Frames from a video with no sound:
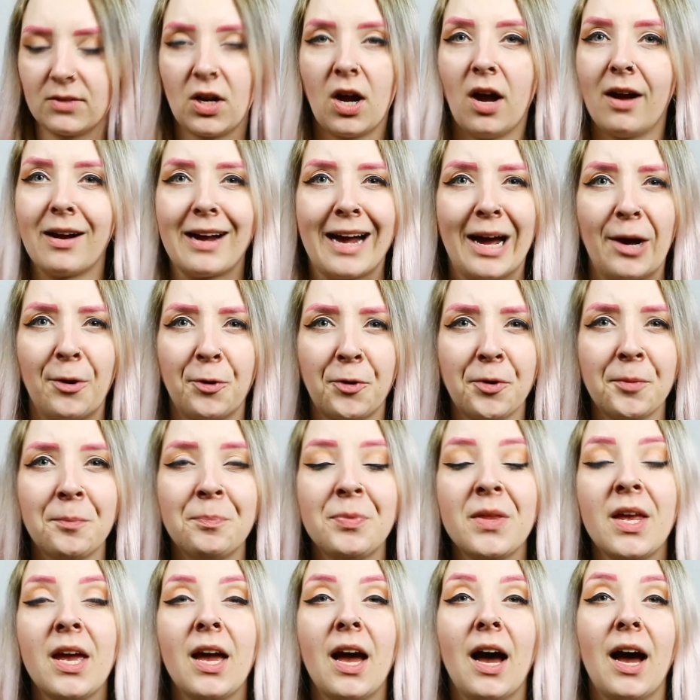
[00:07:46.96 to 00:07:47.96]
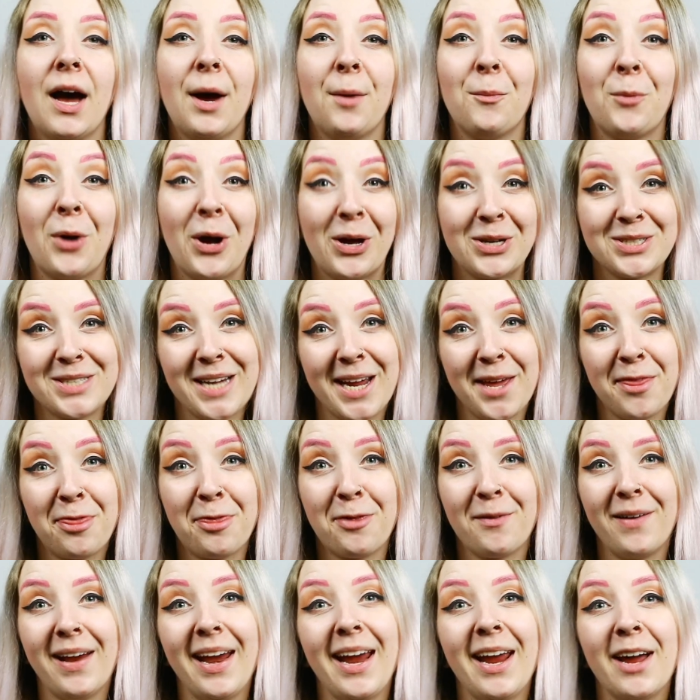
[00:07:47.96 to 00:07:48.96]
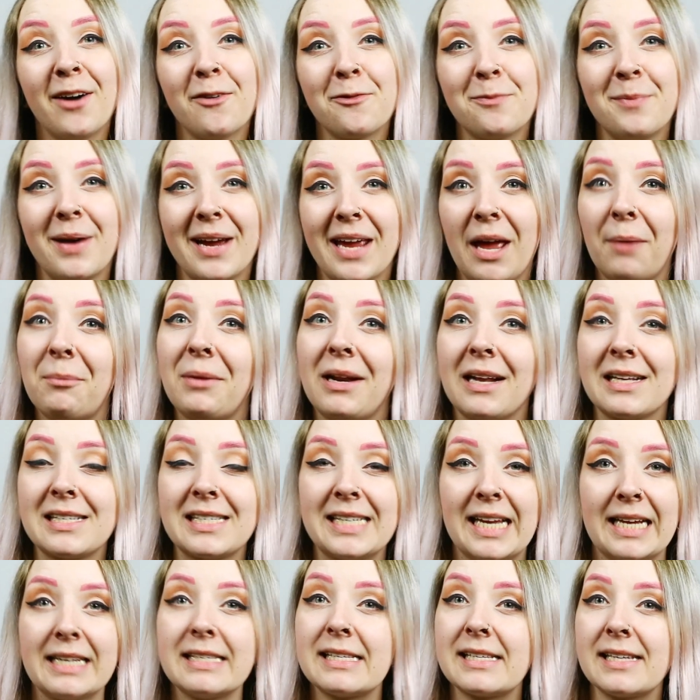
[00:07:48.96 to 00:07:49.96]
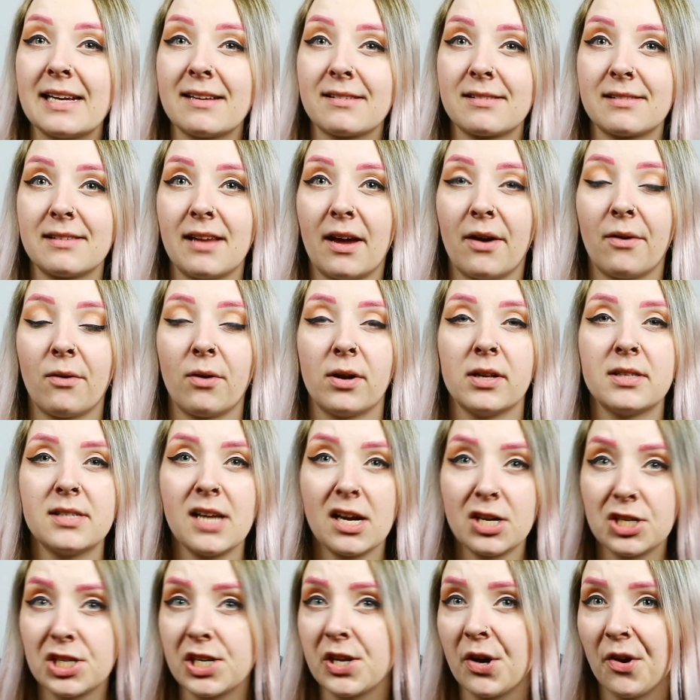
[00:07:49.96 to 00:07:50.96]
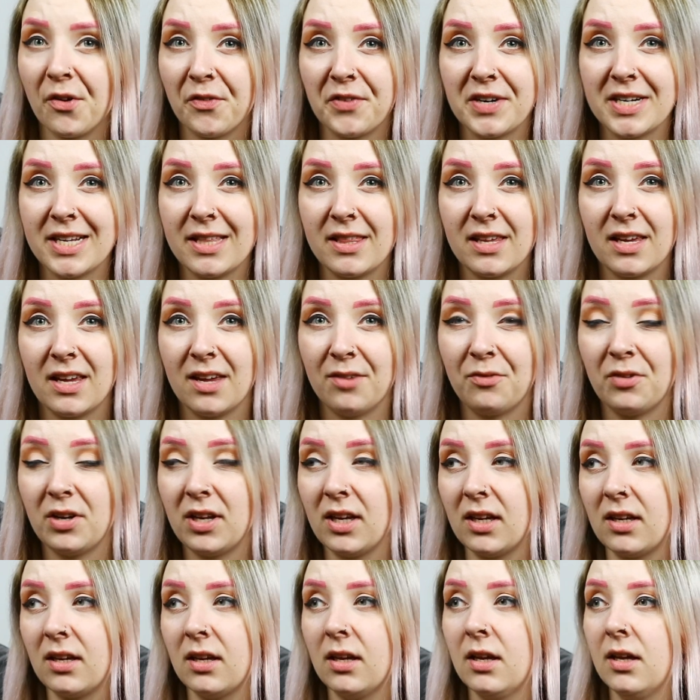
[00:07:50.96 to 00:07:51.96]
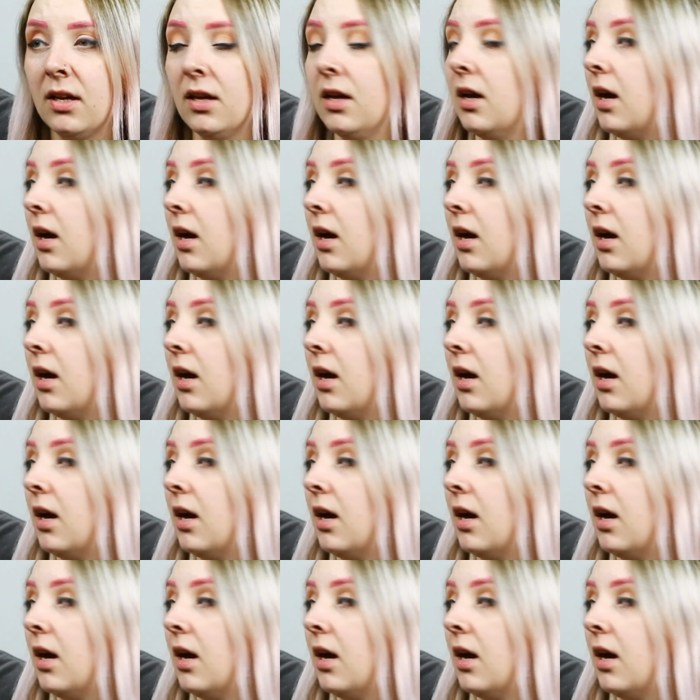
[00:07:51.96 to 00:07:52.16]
Can't count. We're on day 3 of my M&S taste test now. It's actually already the evening.